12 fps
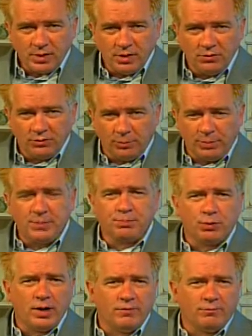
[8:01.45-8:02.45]
So be
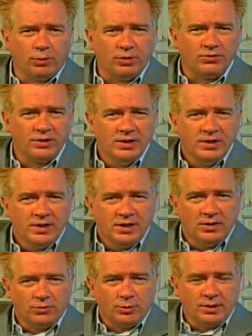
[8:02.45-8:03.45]
praying for us
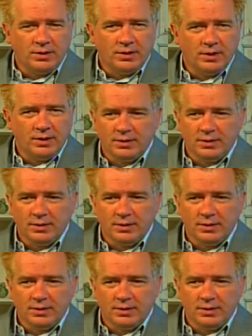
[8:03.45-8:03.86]
as we